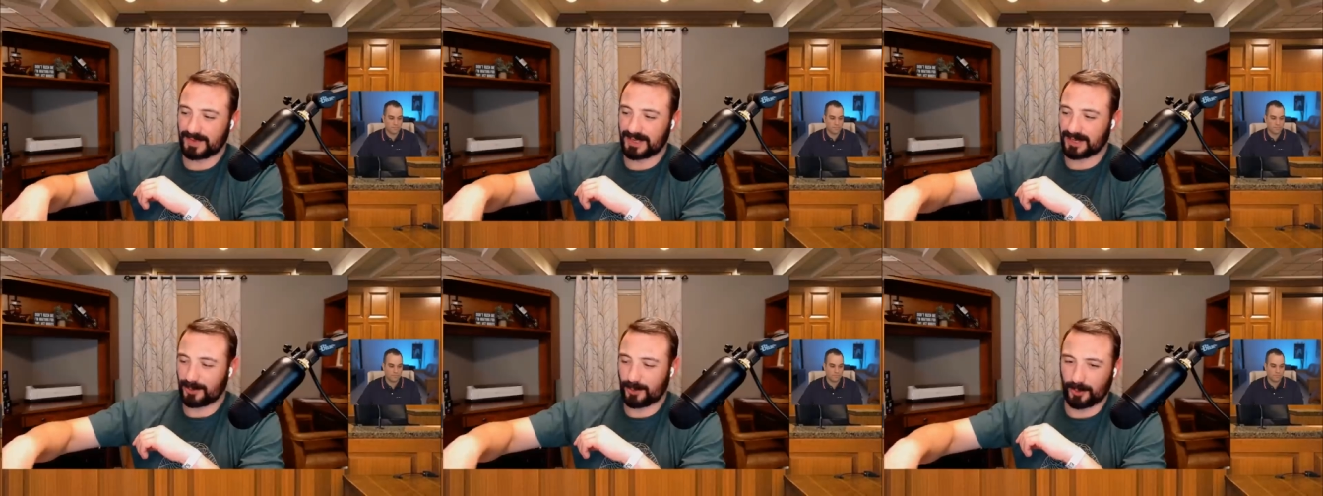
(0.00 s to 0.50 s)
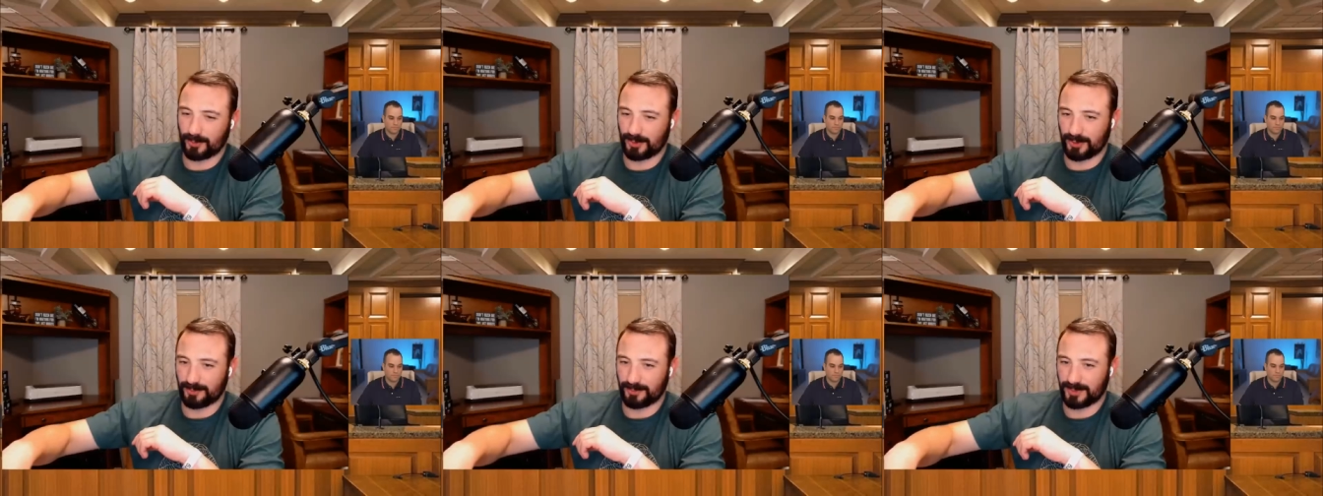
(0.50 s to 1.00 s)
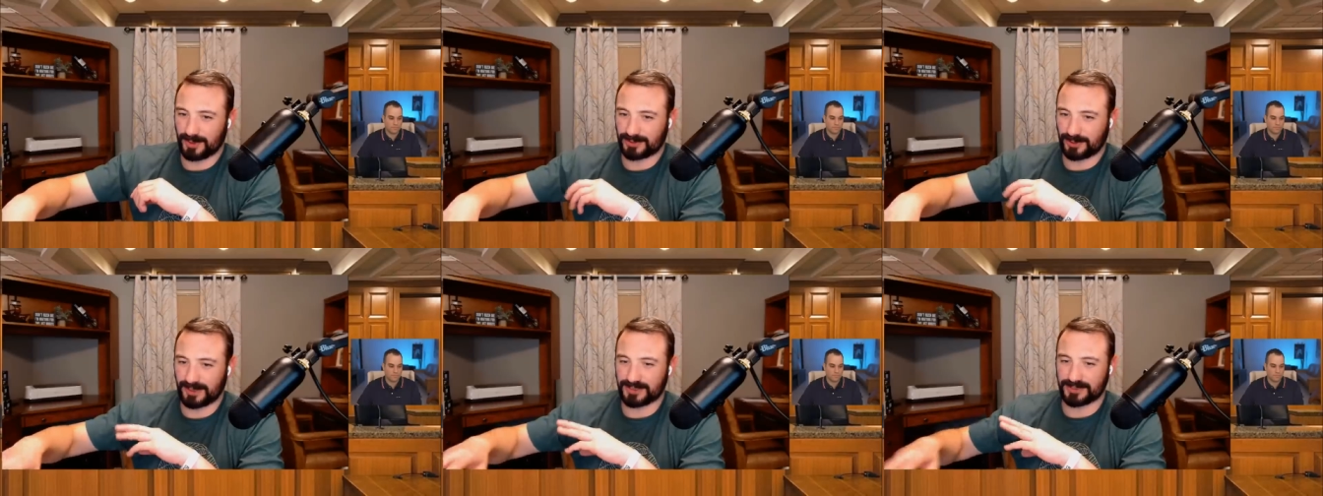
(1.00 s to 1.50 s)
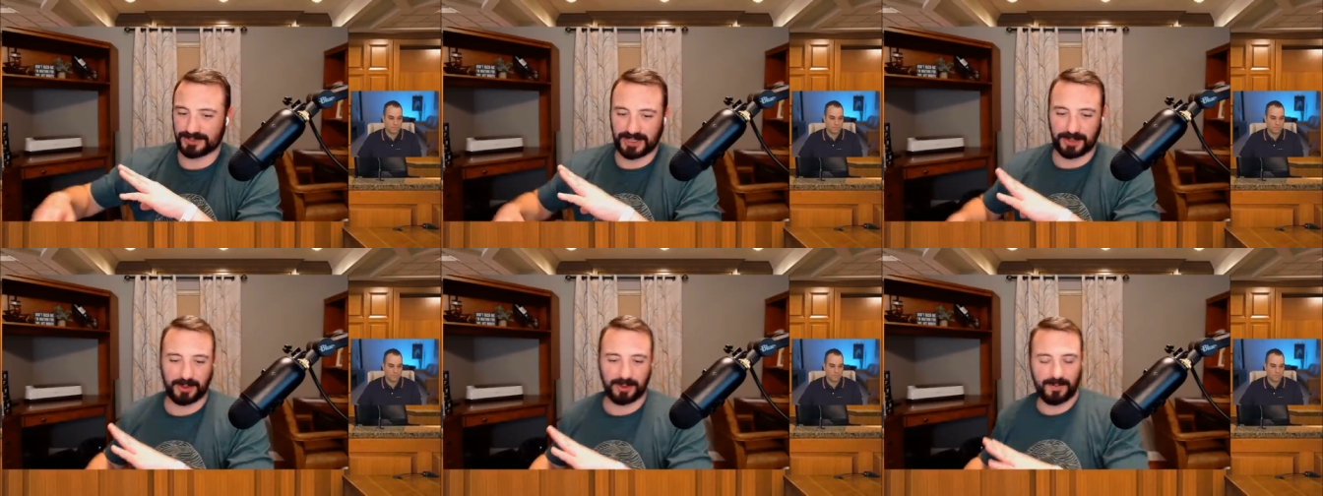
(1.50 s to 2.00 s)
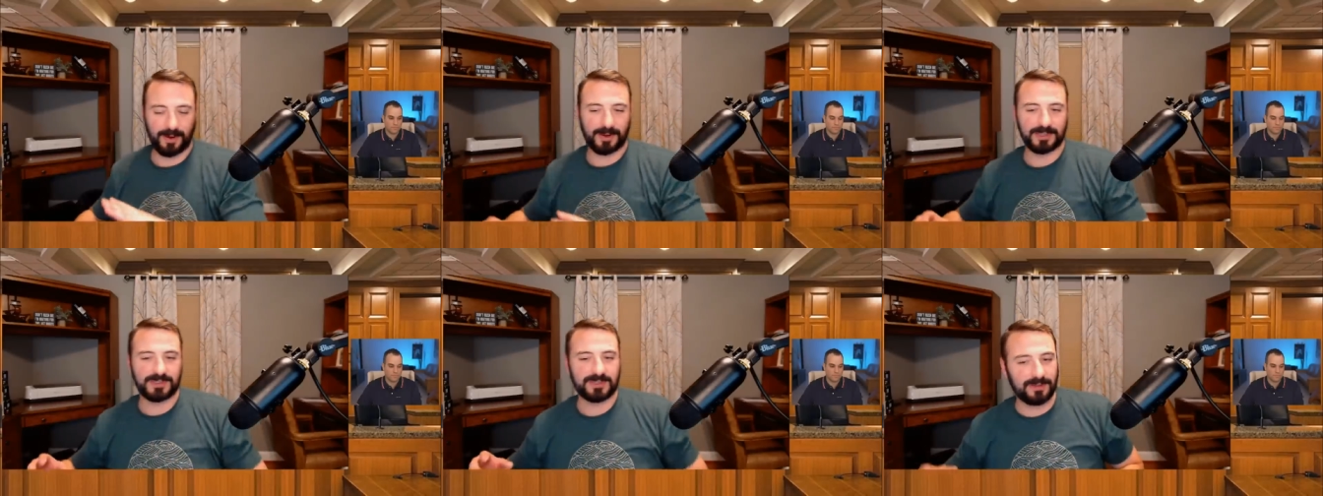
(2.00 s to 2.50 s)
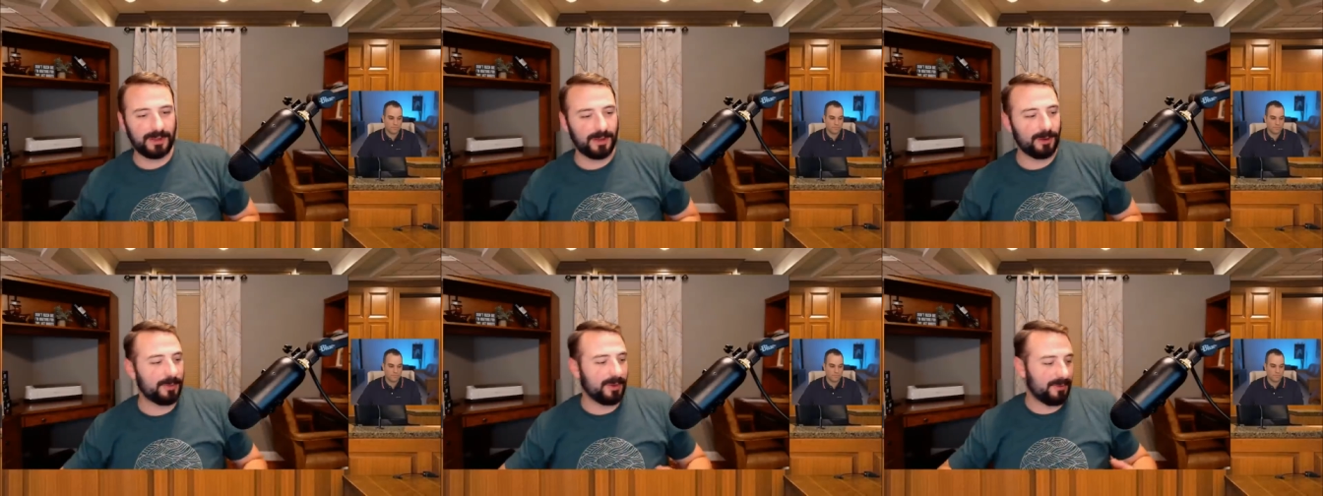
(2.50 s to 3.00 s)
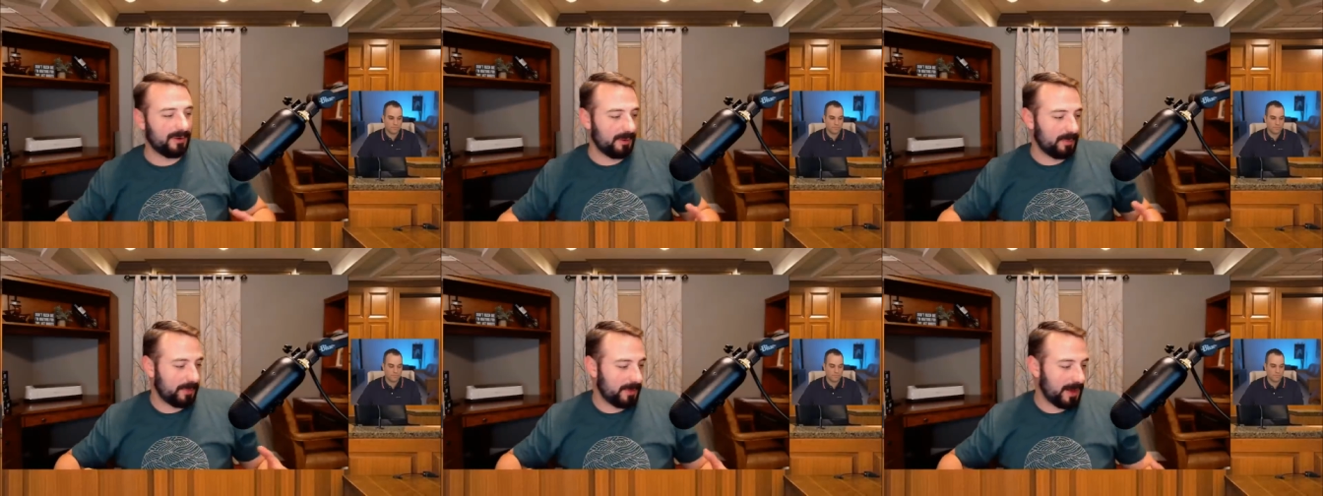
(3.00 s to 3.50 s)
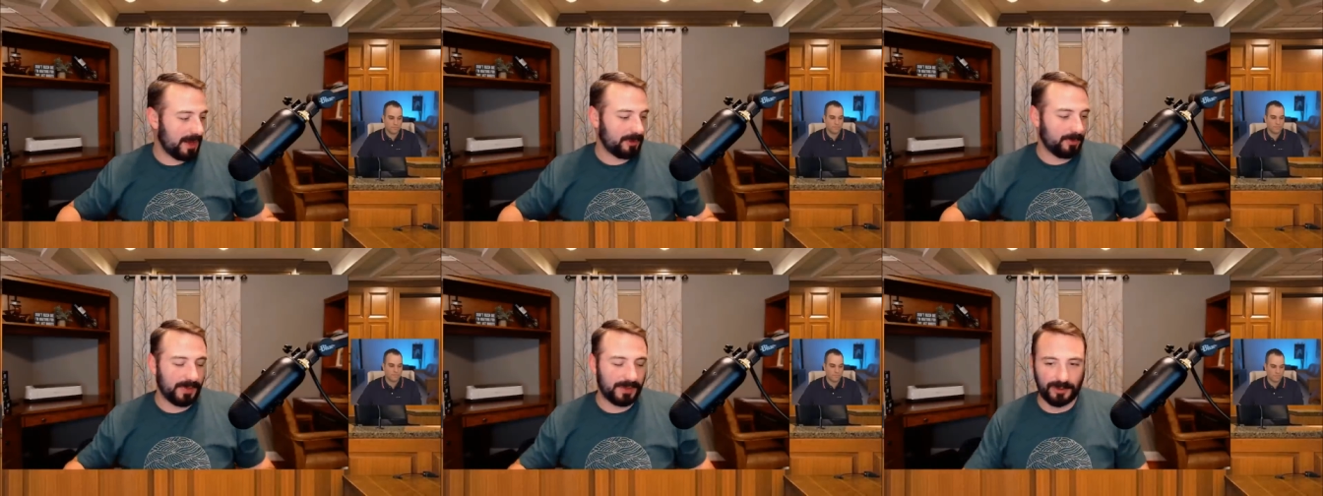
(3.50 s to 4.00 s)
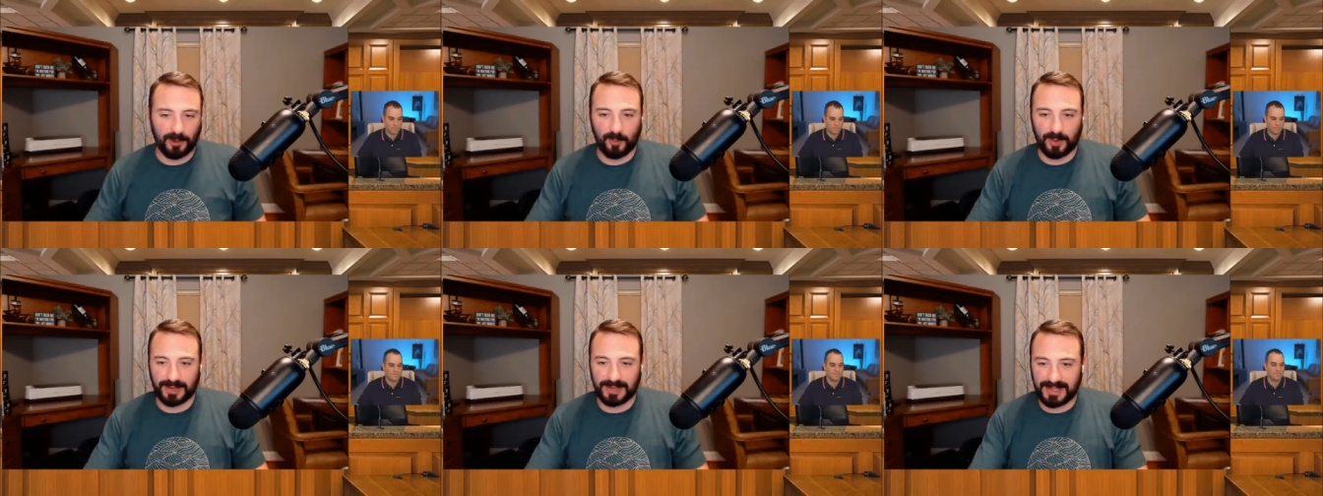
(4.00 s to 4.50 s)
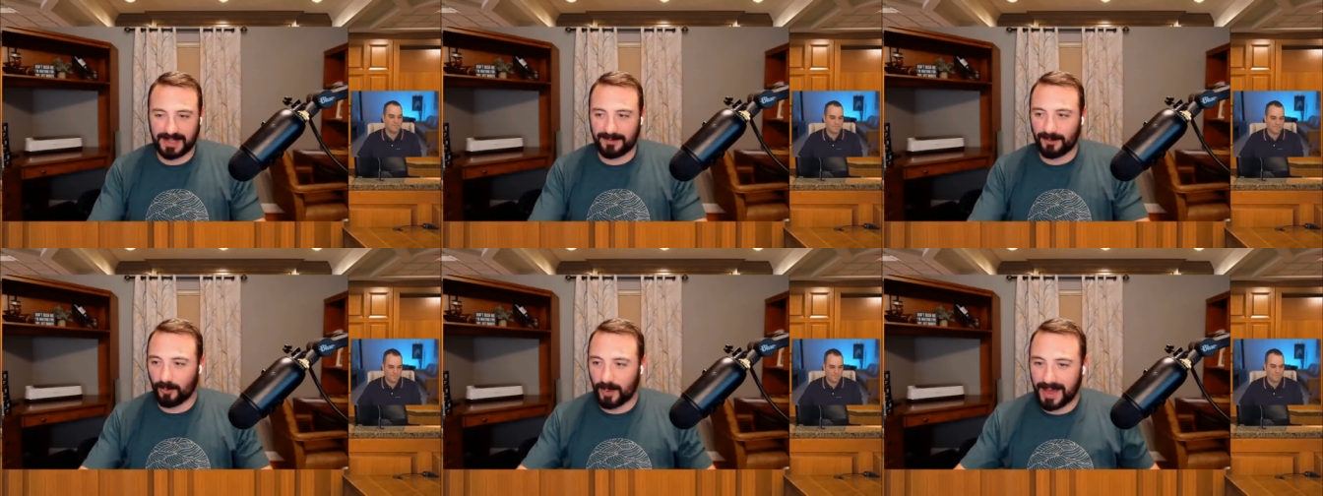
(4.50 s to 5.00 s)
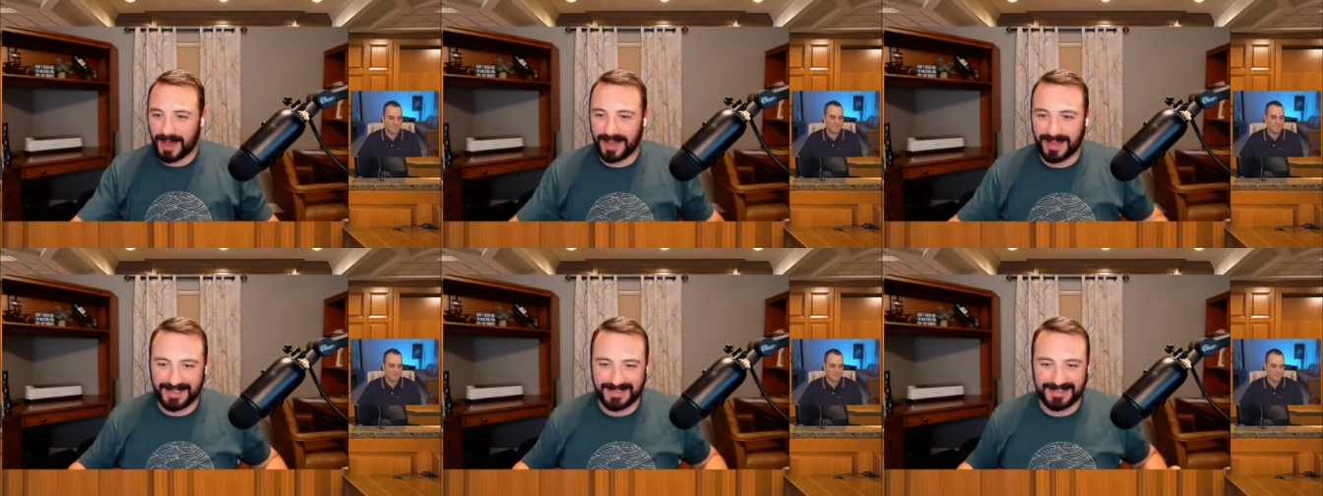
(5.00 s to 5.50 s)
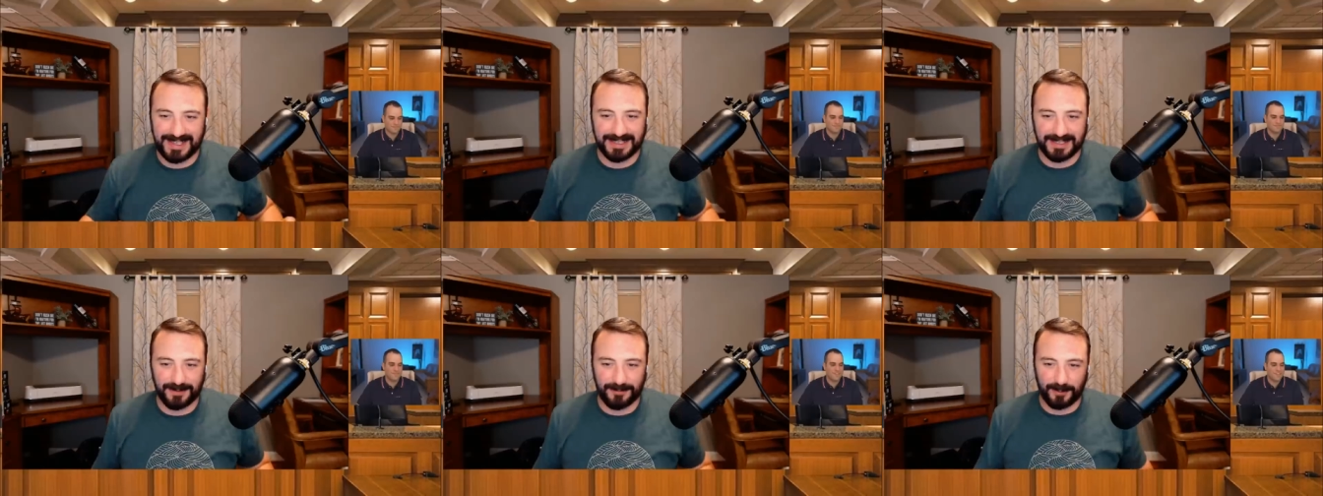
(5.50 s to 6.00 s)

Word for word: in a courtroom, attorneys are generally very slow. They're very methodical. They don't want to give away any sense of